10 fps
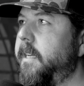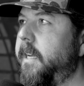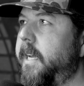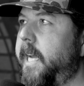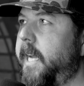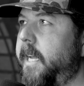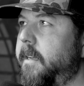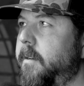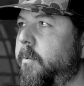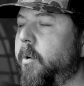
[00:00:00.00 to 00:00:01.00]

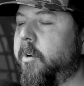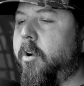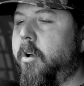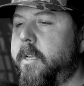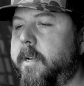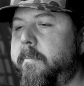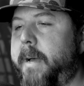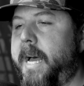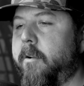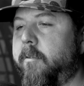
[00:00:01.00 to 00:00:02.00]
And we're calling it
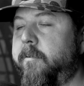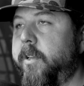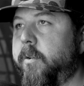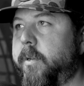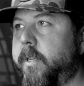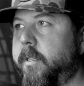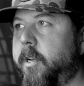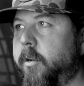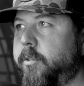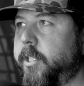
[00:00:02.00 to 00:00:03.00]
Battlefield
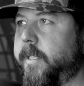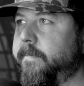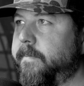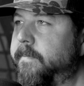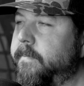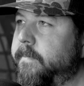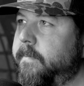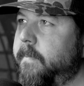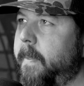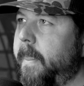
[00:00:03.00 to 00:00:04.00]
Coaching.
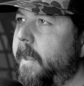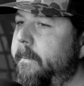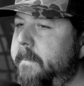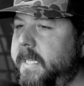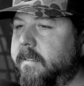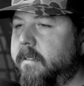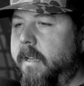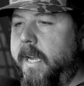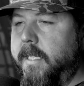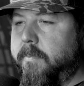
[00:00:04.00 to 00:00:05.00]
Men's Alliance